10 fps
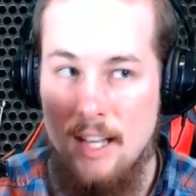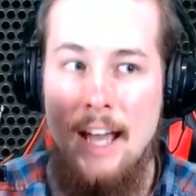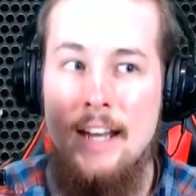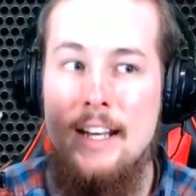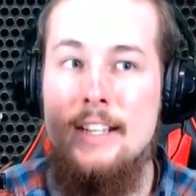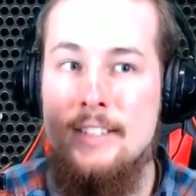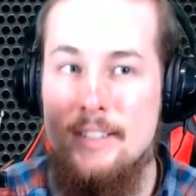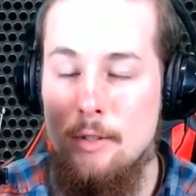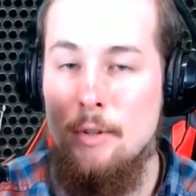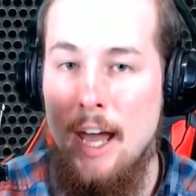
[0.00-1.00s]
and he
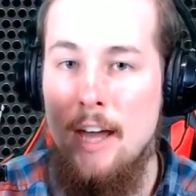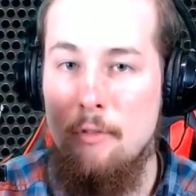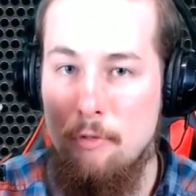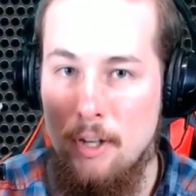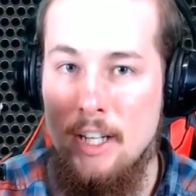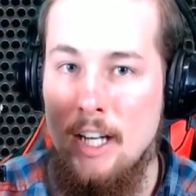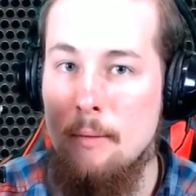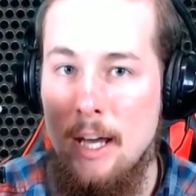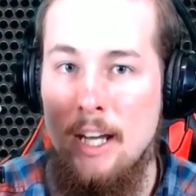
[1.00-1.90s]
still can't freaking make